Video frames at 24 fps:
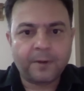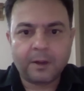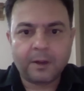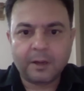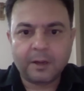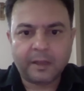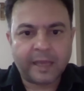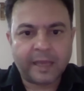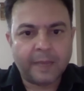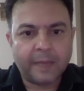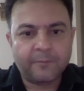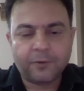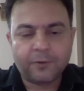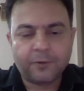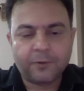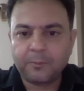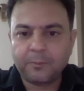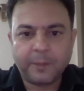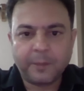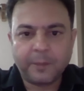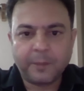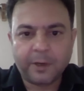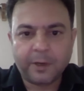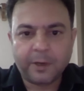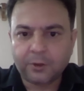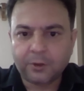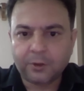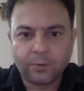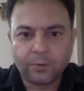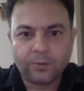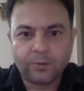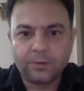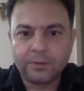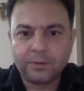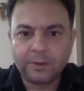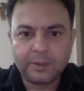or came from
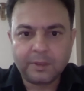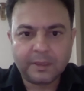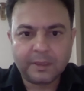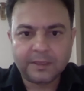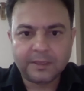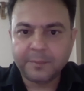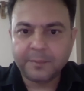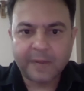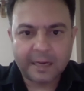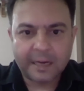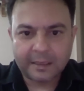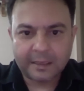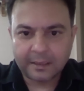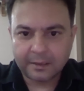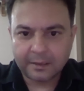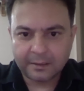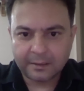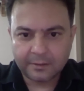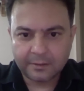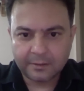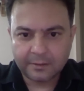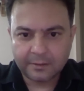Timbuktu, doesn't matter.